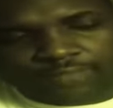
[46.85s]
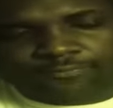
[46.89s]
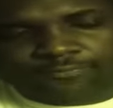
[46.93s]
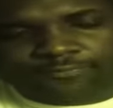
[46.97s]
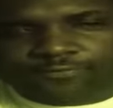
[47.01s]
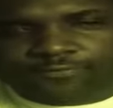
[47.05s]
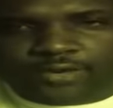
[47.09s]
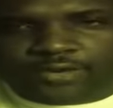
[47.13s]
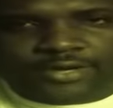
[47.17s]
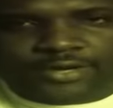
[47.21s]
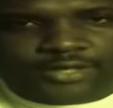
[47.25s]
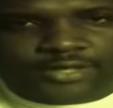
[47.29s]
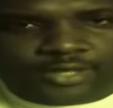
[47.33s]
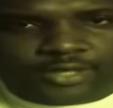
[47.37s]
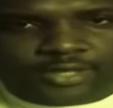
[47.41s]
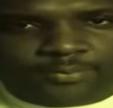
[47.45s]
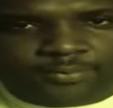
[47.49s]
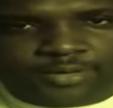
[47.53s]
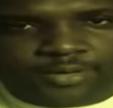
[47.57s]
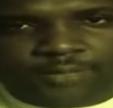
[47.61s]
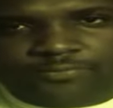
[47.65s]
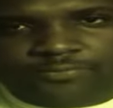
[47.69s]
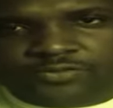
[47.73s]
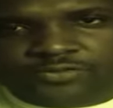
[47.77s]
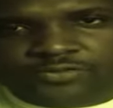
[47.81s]
Friday
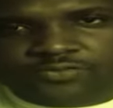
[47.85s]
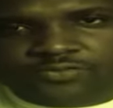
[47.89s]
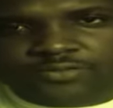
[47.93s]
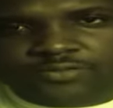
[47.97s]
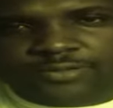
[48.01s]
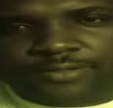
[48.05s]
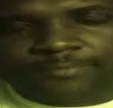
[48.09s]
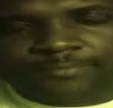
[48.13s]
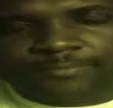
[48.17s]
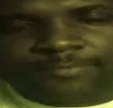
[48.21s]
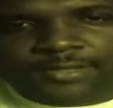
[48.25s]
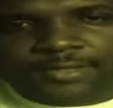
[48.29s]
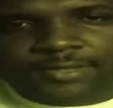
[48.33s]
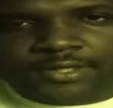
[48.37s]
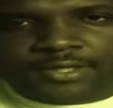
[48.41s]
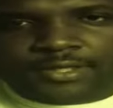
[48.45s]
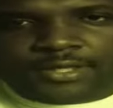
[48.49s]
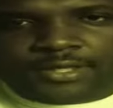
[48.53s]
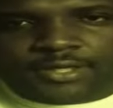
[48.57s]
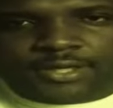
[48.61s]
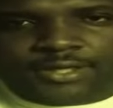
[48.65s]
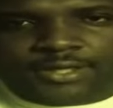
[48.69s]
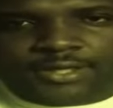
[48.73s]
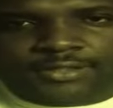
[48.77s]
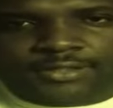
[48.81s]
coming up this week.
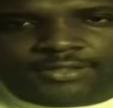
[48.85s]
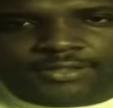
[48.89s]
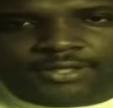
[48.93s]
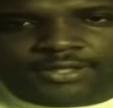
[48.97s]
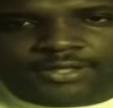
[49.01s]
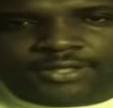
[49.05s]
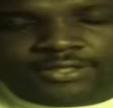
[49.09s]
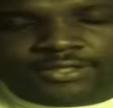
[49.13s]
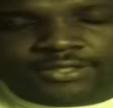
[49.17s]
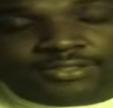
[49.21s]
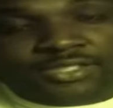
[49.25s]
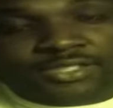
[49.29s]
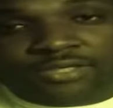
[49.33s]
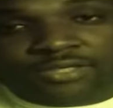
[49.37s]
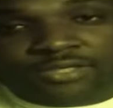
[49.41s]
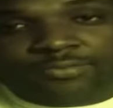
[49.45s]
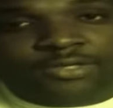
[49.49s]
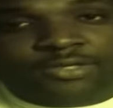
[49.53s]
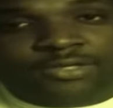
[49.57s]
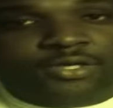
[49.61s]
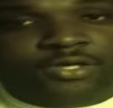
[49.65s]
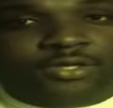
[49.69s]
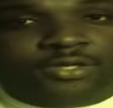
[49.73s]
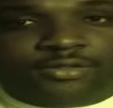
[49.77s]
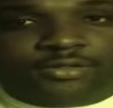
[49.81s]
And it's going to
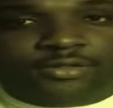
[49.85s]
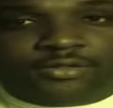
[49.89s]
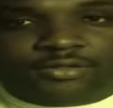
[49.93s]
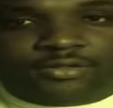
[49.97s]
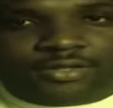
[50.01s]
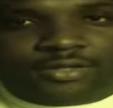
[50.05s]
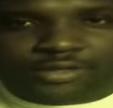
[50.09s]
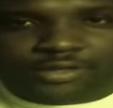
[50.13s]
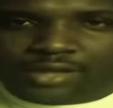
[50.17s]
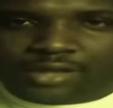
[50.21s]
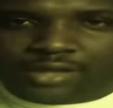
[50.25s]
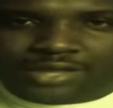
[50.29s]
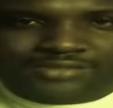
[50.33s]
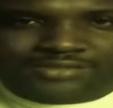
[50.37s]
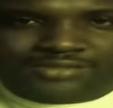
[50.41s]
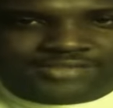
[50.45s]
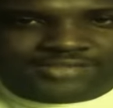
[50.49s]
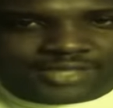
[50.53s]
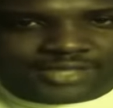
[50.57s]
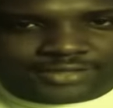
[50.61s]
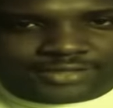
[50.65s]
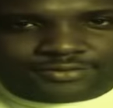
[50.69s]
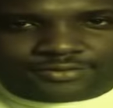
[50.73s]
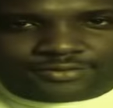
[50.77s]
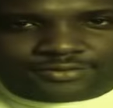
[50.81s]
be good in Los
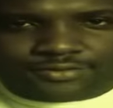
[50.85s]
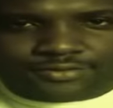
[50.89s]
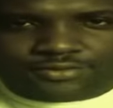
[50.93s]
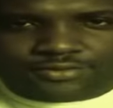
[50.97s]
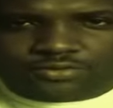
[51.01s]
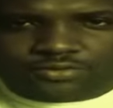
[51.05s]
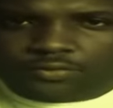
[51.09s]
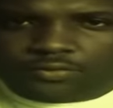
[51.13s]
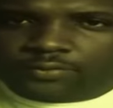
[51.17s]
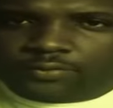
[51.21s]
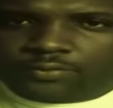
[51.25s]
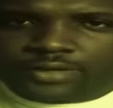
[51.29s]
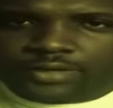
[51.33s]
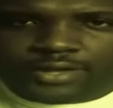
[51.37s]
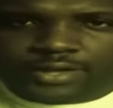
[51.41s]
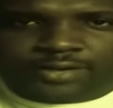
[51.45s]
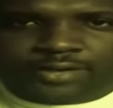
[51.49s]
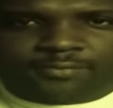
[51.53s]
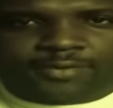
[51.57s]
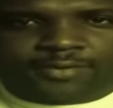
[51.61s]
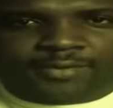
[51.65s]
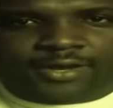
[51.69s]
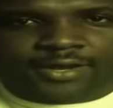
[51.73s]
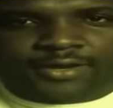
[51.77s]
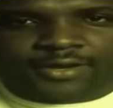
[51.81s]
Angeles. No doubt
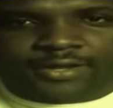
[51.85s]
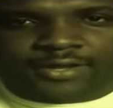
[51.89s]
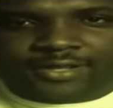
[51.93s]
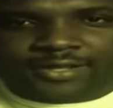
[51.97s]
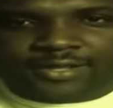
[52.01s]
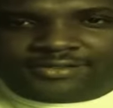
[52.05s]
about it.